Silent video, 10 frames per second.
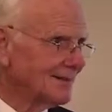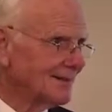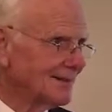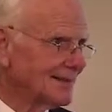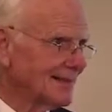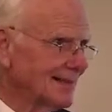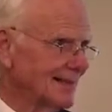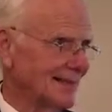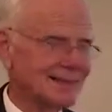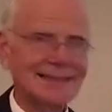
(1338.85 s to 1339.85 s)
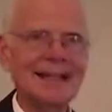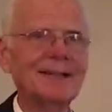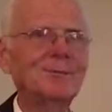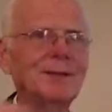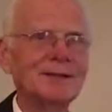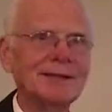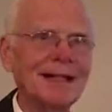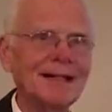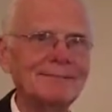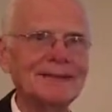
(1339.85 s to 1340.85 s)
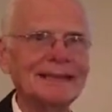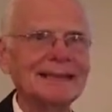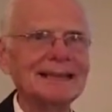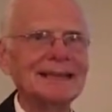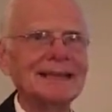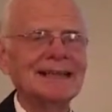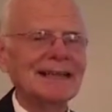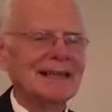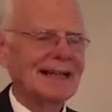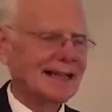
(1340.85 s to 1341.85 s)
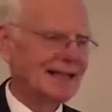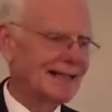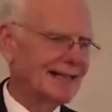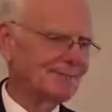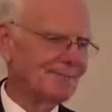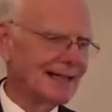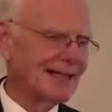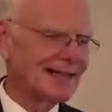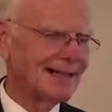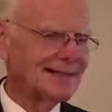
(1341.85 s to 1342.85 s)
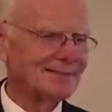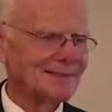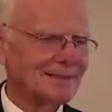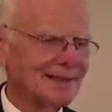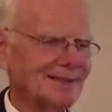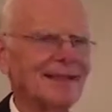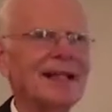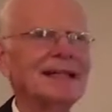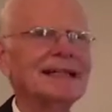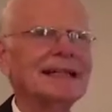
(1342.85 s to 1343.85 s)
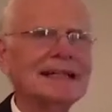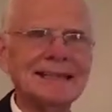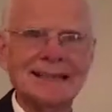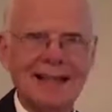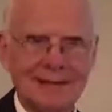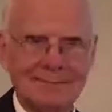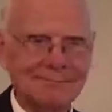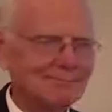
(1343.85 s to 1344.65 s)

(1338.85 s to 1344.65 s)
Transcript: Notice, it doesn't say will come, might come, or any of that, is come.